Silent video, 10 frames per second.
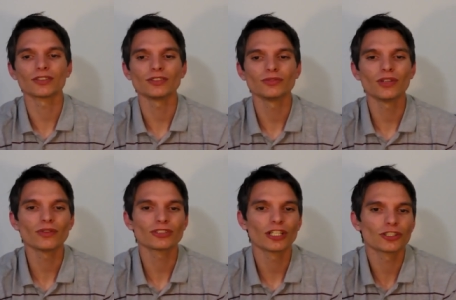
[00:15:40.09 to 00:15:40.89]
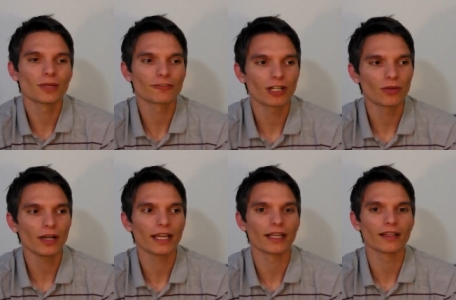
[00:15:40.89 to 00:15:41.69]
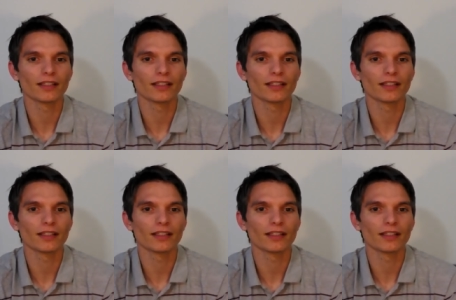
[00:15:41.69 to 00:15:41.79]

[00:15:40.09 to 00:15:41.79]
you don't change your mind right away.